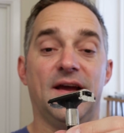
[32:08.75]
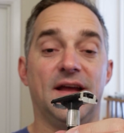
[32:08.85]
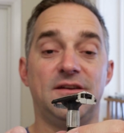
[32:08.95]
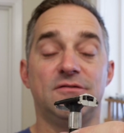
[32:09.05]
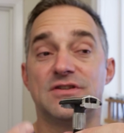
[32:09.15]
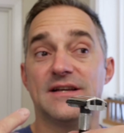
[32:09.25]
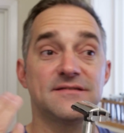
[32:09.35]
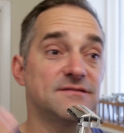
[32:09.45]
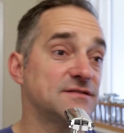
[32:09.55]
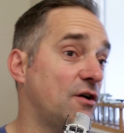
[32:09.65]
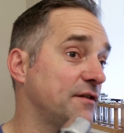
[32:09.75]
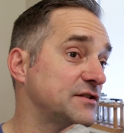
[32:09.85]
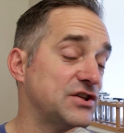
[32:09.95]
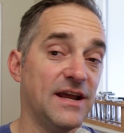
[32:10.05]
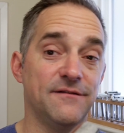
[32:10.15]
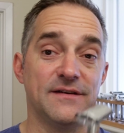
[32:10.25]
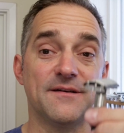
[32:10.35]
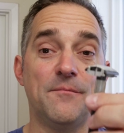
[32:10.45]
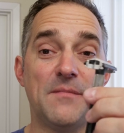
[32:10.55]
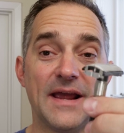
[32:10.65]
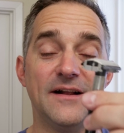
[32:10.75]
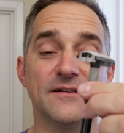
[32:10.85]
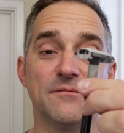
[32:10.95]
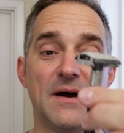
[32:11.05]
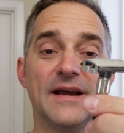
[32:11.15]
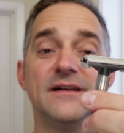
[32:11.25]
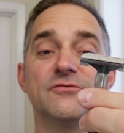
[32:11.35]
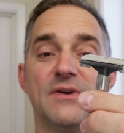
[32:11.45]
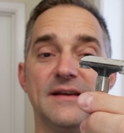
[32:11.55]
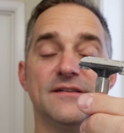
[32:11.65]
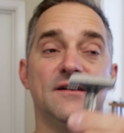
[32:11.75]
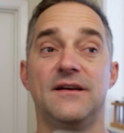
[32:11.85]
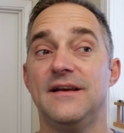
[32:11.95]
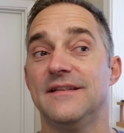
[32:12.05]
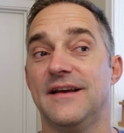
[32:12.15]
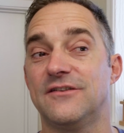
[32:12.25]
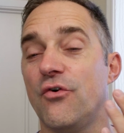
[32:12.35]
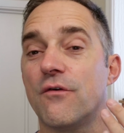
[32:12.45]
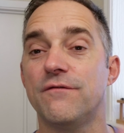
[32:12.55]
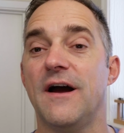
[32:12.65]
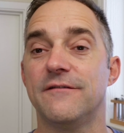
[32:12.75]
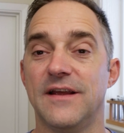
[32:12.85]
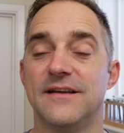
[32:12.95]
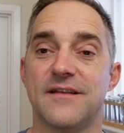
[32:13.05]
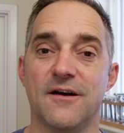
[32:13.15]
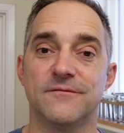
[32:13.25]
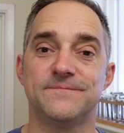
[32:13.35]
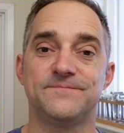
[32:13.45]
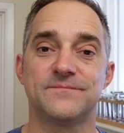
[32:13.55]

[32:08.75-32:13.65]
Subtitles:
And you just saw the shave. It's a mild razor that took 5 days down.